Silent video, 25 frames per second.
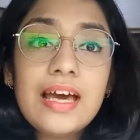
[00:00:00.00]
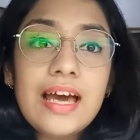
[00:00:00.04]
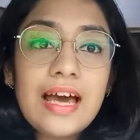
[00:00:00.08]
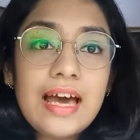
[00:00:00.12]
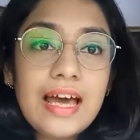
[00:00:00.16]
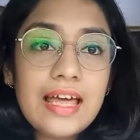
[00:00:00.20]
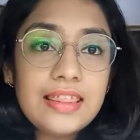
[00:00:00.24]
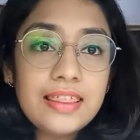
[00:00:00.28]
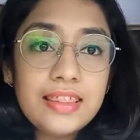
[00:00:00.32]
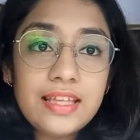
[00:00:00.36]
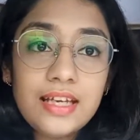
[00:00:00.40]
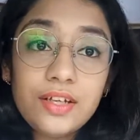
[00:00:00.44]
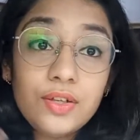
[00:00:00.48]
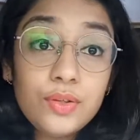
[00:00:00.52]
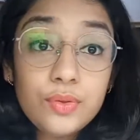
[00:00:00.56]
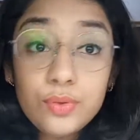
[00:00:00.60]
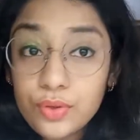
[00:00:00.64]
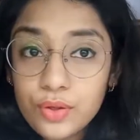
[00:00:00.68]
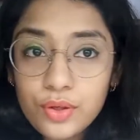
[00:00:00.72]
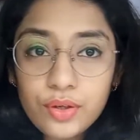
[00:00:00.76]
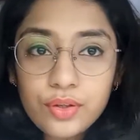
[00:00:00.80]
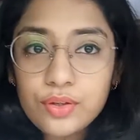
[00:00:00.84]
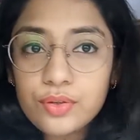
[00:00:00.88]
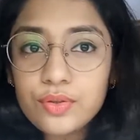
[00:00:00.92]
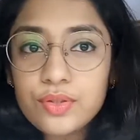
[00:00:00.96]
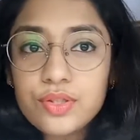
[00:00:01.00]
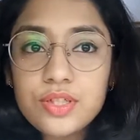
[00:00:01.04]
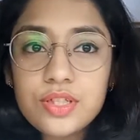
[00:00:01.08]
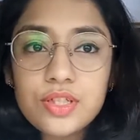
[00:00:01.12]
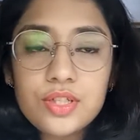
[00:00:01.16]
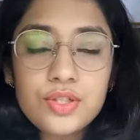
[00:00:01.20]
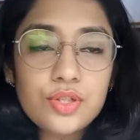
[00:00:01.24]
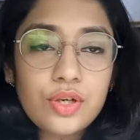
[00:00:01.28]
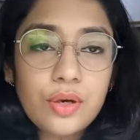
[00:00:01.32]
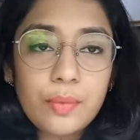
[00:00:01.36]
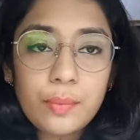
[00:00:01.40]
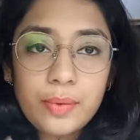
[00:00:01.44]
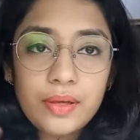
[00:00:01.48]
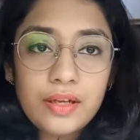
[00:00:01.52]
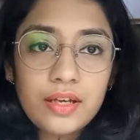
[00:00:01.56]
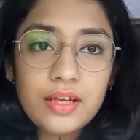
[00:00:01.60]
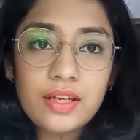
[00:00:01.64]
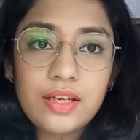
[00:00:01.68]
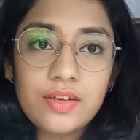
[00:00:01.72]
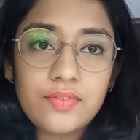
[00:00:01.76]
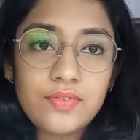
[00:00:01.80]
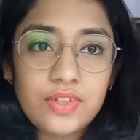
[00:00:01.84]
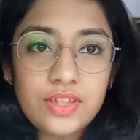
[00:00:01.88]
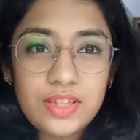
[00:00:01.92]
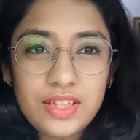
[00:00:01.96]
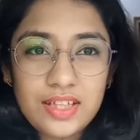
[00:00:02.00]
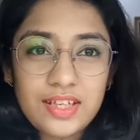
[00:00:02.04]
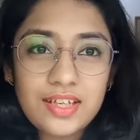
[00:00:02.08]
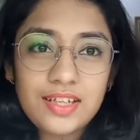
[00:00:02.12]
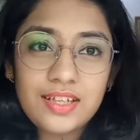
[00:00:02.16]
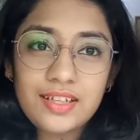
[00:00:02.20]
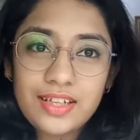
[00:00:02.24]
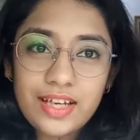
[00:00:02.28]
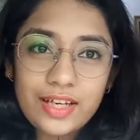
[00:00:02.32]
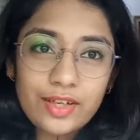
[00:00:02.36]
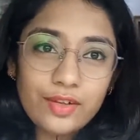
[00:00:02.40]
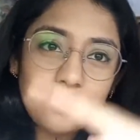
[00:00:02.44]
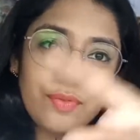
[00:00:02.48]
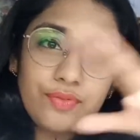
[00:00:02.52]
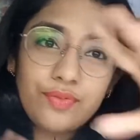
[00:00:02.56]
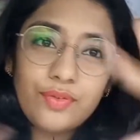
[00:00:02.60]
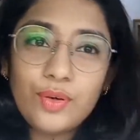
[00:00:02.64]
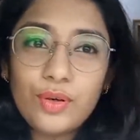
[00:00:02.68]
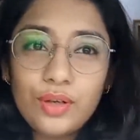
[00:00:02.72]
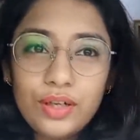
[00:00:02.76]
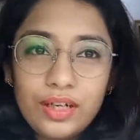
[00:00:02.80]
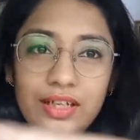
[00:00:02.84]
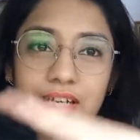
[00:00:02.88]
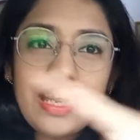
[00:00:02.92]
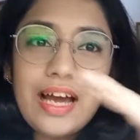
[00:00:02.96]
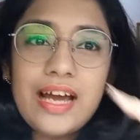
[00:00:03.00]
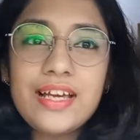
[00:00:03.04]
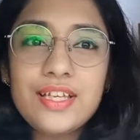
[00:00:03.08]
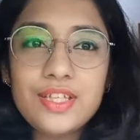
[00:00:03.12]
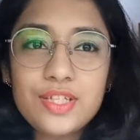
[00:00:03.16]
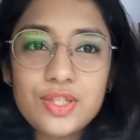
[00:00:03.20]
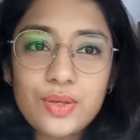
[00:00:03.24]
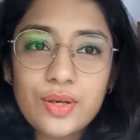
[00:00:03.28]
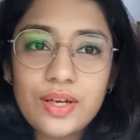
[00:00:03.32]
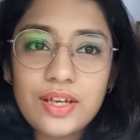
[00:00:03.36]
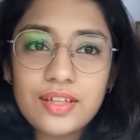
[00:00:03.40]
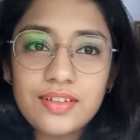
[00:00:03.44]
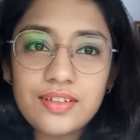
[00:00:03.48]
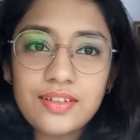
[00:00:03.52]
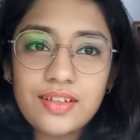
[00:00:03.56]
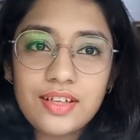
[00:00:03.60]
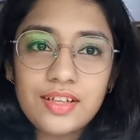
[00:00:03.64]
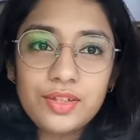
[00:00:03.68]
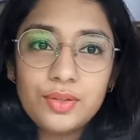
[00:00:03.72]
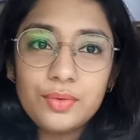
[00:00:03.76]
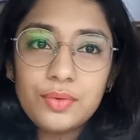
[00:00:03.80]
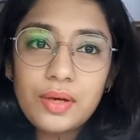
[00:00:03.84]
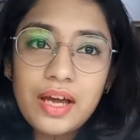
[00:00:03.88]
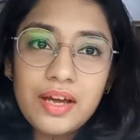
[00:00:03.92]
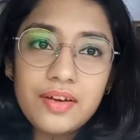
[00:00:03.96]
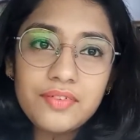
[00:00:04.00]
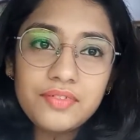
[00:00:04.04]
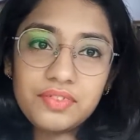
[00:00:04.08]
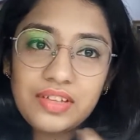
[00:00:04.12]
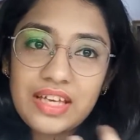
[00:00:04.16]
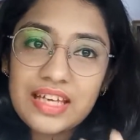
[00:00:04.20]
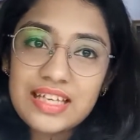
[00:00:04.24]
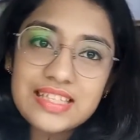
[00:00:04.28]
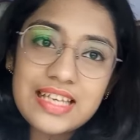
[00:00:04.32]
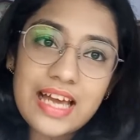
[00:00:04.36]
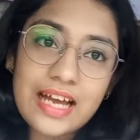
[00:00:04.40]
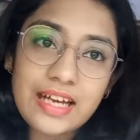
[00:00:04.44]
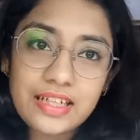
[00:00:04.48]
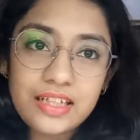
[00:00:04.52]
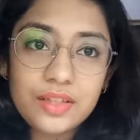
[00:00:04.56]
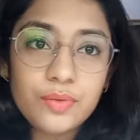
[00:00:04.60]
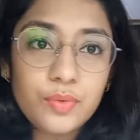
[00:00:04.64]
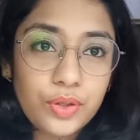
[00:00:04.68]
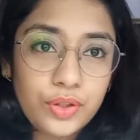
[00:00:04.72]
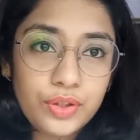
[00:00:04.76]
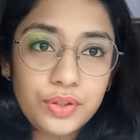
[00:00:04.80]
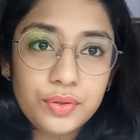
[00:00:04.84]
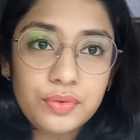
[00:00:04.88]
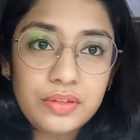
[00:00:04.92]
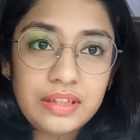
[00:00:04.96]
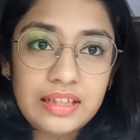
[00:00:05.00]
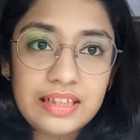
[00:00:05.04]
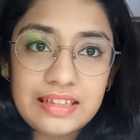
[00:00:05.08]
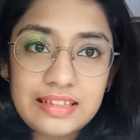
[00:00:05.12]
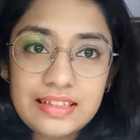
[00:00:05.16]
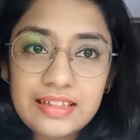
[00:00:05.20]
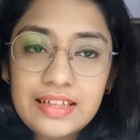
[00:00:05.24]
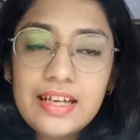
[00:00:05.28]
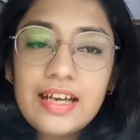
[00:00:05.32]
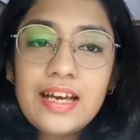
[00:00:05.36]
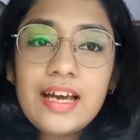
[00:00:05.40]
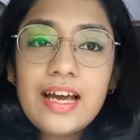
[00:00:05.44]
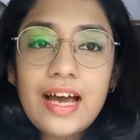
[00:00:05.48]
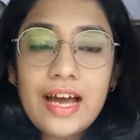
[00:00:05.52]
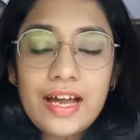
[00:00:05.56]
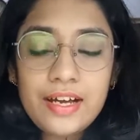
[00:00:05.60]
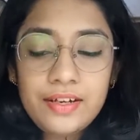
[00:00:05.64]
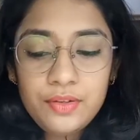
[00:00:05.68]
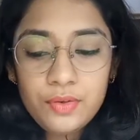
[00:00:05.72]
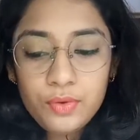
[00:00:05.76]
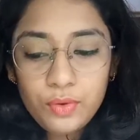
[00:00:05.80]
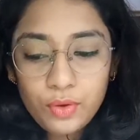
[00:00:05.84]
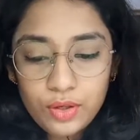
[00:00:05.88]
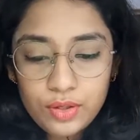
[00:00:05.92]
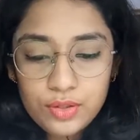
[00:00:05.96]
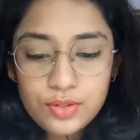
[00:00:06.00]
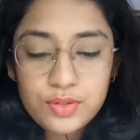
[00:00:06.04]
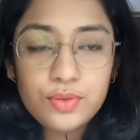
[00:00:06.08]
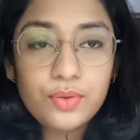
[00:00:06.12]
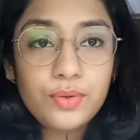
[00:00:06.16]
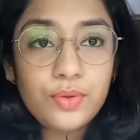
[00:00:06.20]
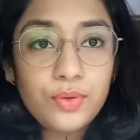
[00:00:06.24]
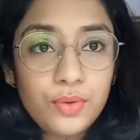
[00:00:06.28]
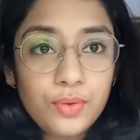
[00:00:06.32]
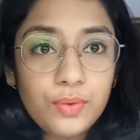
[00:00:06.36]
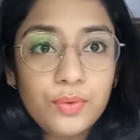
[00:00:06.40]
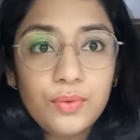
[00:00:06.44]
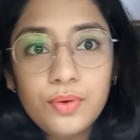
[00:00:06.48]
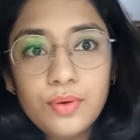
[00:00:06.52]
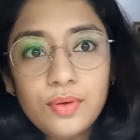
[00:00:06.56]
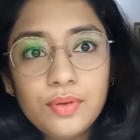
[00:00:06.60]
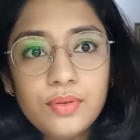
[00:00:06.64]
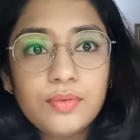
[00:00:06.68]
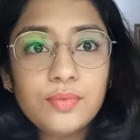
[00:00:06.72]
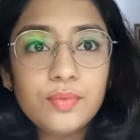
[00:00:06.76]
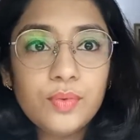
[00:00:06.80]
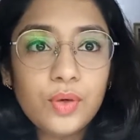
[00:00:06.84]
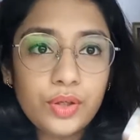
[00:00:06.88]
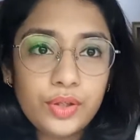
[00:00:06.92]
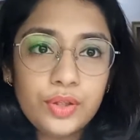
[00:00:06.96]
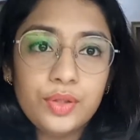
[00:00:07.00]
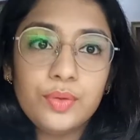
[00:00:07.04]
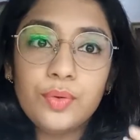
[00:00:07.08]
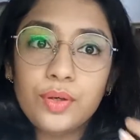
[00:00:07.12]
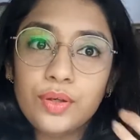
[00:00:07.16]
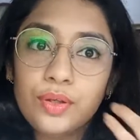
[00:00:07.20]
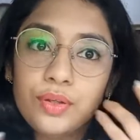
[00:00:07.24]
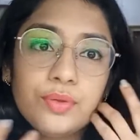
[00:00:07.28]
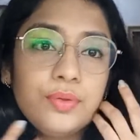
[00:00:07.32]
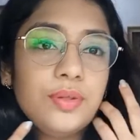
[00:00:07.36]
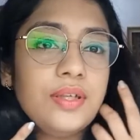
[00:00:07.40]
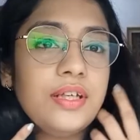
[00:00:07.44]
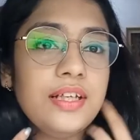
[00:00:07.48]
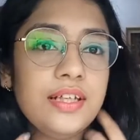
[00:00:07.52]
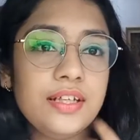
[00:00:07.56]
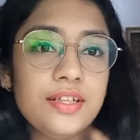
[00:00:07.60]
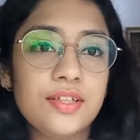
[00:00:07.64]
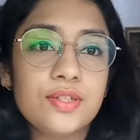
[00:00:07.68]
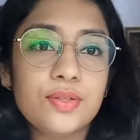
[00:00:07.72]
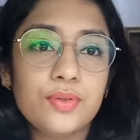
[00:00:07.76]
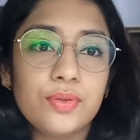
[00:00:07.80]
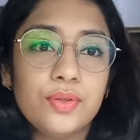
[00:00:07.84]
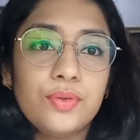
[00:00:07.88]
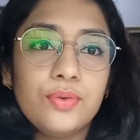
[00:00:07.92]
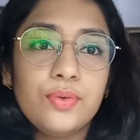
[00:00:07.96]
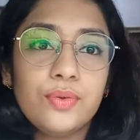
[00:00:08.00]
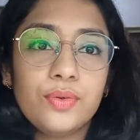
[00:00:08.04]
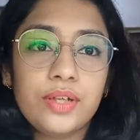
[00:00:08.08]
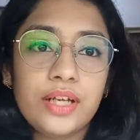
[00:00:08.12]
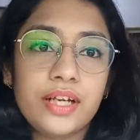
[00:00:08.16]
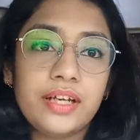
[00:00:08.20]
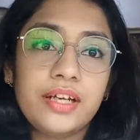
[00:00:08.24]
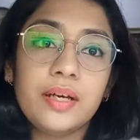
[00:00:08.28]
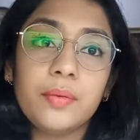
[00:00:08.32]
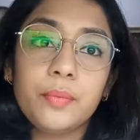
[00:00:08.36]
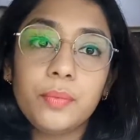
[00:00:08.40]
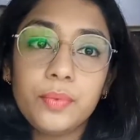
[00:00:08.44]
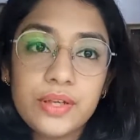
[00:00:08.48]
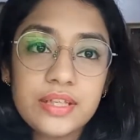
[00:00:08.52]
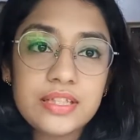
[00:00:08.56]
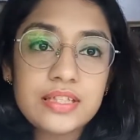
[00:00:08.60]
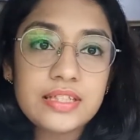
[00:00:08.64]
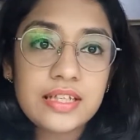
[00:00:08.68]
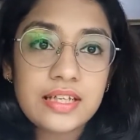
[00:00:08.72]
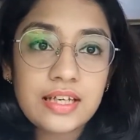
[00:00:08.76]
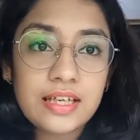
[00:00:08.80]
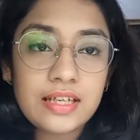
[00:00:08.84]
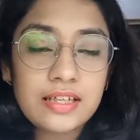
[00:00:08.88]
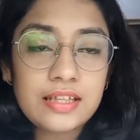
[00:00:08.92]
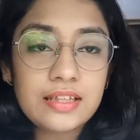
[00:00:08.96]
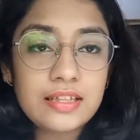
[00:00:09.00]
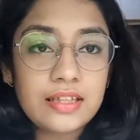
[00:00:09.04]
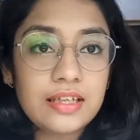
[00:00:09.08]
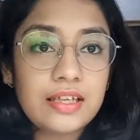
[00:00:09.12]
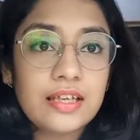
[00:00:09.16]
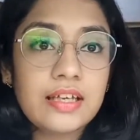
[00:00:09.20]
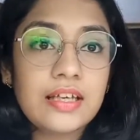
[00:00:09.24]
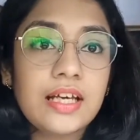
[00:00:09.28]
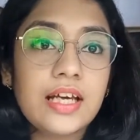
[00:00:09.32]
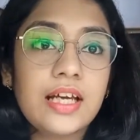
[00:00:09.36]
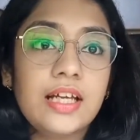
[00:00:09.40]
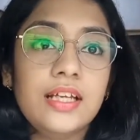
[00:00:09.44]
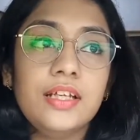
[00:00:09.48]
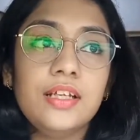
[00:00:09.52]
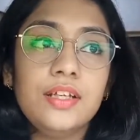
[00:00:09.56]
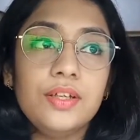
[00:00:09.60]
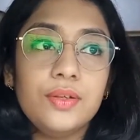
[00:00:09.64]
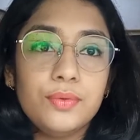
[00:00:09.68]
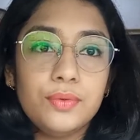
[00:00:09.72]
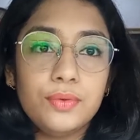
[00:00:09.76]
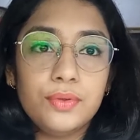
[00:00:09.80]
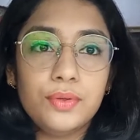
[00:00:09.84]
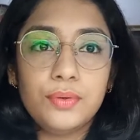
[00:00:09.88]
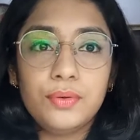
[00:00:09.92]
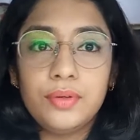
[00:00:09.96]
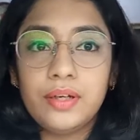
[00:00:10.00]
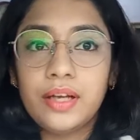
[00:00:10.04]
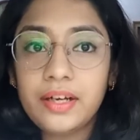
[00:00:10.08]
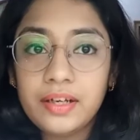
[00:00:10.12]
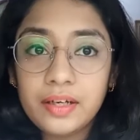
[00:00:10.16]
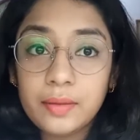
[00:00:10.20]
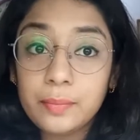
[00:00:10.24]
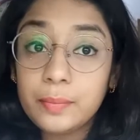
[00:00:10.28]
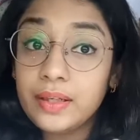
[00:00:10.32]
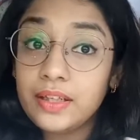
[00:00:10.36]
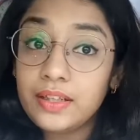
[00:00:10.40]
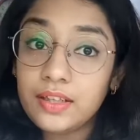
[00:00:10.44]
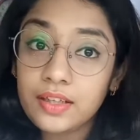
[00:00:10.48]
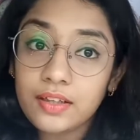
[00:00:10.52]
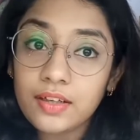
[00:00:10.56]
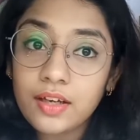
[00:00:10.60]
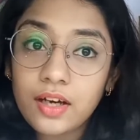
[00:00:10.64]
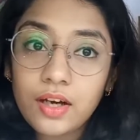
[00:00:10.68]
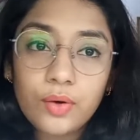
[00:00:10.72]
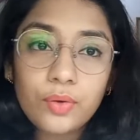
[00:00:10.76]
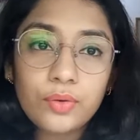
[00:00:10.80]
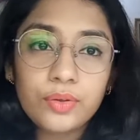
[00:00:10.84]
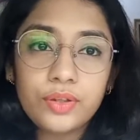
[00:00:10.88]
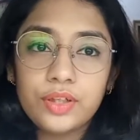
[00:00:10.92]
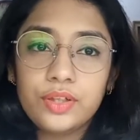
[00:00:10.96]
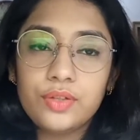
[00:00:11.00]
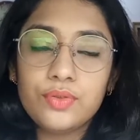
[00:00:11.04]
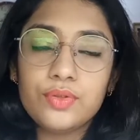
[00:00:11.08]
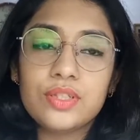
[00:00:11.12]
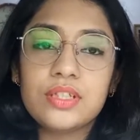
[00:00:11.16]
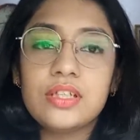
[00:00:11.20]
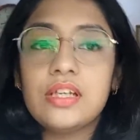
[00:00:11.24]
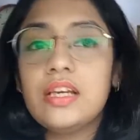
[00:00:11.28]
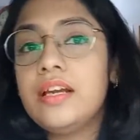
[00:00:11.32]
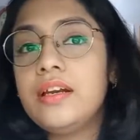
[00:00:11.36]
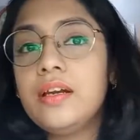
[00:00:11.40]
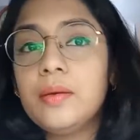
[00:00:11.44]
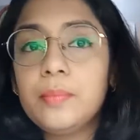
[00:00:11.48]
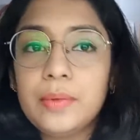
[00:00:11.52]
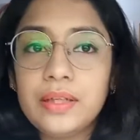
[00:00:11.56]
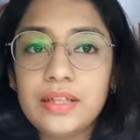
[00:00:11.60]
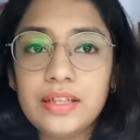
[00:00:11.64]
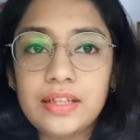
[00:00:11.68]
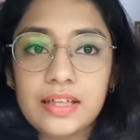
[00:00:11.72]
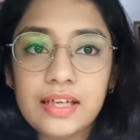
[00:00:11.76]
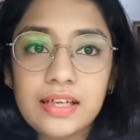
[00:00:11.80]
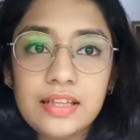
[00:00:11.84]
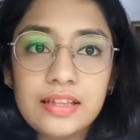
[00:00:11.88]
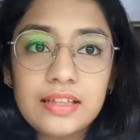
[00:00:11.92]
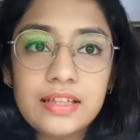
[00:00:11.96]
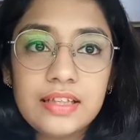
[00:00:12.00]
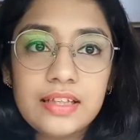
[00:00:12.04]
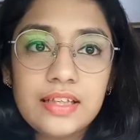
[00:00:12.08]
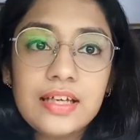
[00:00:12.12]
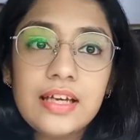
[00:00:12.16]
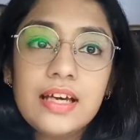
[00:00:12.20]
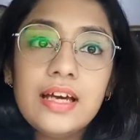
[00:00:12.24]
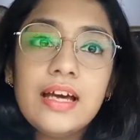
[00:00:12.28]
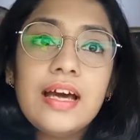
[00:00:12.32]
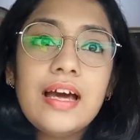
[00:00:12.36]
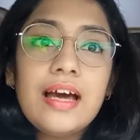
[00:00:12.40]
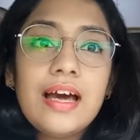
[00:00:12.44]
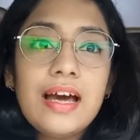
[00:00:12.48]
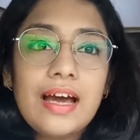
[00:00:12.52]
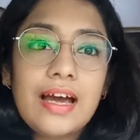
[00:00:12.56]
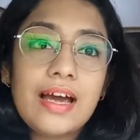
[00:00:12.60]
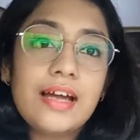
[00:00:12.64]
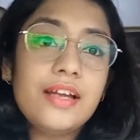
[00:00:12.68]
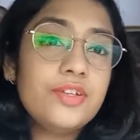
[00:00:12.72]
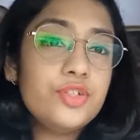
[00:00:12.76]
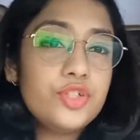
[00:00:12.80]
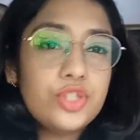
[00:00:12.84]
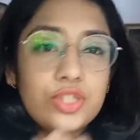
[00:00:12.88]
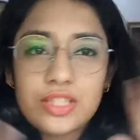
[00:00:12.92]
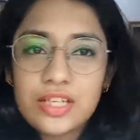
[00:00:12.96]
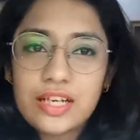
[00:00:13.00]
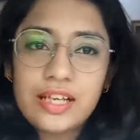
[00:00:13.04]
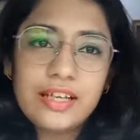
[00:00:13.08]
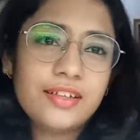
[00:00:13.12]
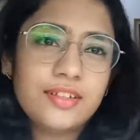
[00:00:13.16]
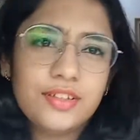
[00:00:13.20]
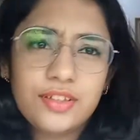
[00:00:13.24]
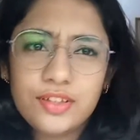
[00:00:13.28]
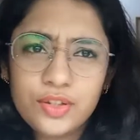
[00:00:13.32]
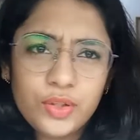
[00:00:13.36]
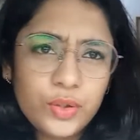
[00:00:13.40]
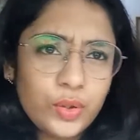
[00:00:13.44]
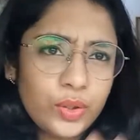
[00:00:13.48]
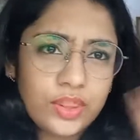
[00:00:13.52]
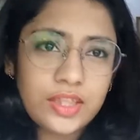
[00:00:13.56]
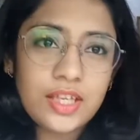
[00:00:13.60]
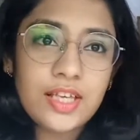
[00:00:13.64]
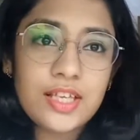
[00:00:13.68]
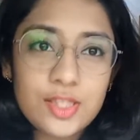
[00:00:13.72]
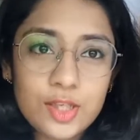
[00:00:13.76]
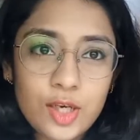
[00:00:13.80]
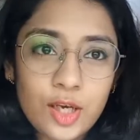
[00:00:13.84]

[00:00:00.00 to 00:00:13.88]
and then do your grocery shopping and everything, and kind of all ties together, and you have exactly what you need, and you also know what you want to eat, so you don't end up wasting anything, and you don't end up eating out, and you still end up eating healthy, and just like good things all